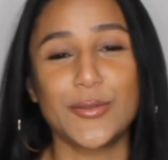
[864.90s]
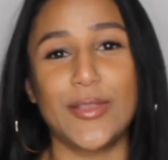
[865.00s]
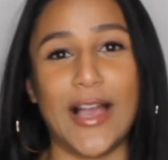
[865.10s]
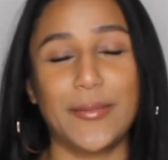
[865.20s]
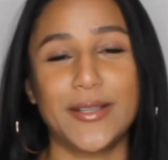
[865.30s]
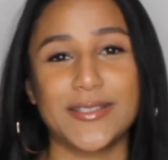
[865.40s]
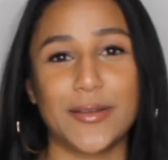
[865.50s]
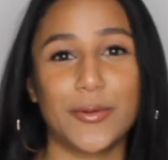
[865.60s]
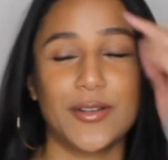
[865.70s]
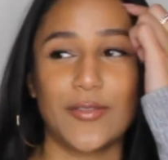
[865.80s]
do that, because
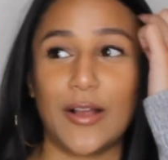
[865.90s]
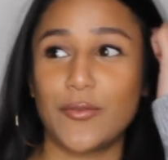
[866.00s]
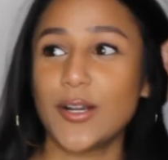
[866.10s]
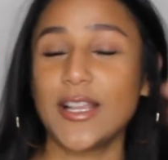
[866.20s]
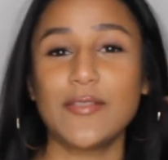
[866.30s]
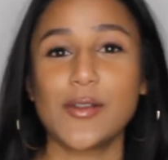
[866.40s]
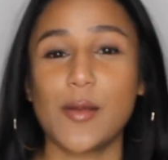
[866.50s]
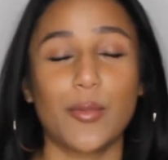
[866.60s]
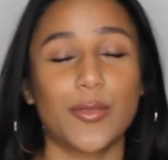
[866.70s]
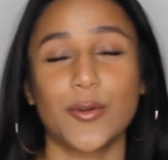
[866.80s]
I've already given
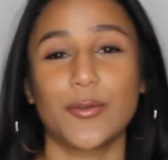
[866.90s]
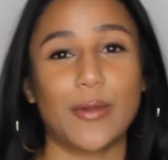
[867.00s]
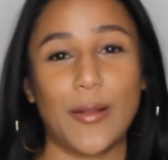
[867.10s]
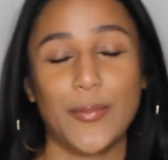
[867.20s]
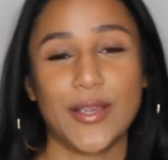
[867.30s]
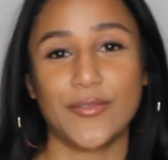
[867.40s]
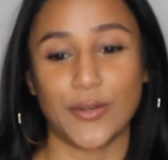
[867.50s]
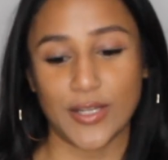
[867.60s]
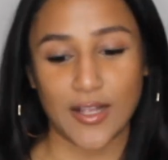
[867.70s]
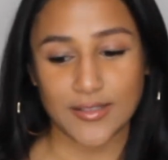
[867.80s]
up a 3rd round pick
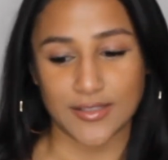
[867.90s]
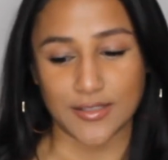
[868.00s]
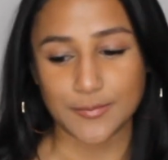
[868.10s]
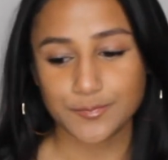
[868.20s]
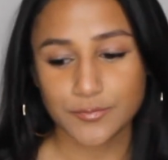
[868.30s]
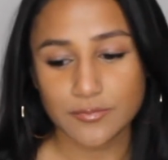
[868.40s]
for Kelsey.